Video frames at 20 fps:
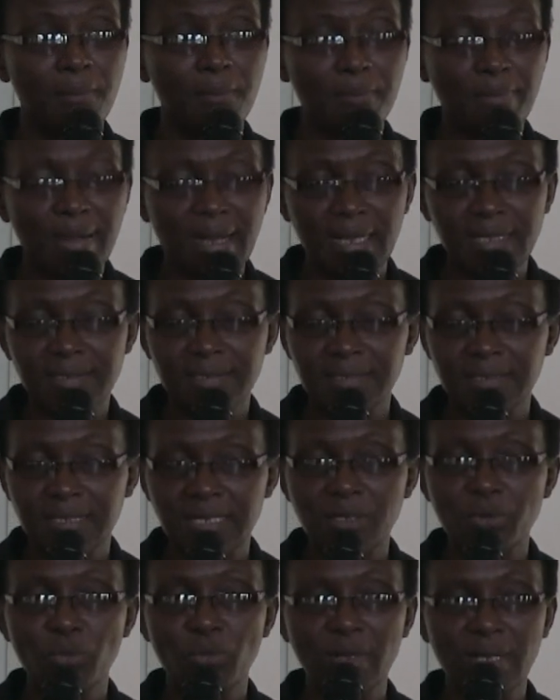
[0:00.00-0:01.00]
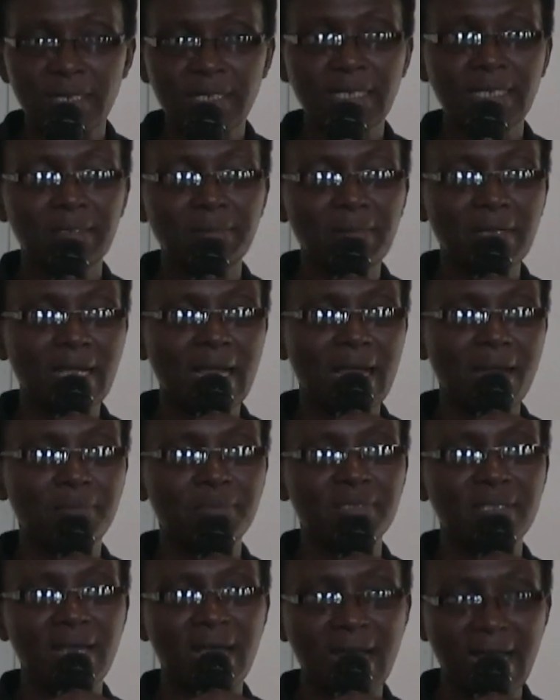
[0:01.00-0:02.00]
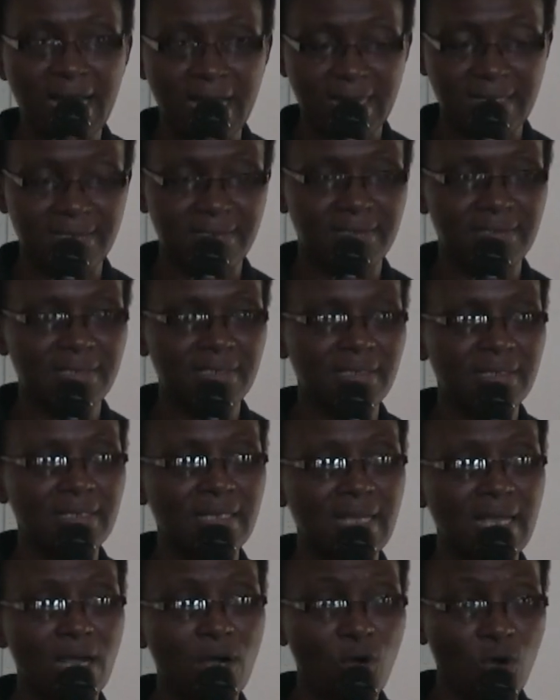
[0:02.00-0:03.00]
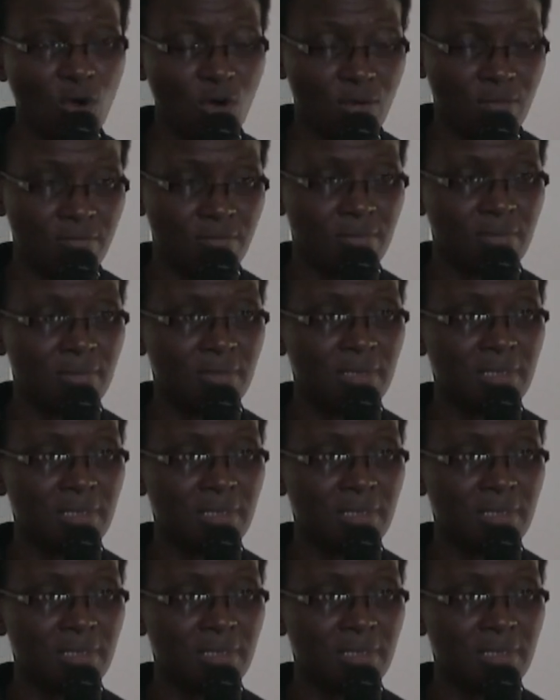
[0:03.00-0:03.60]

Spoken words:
But they welcomed us in their home.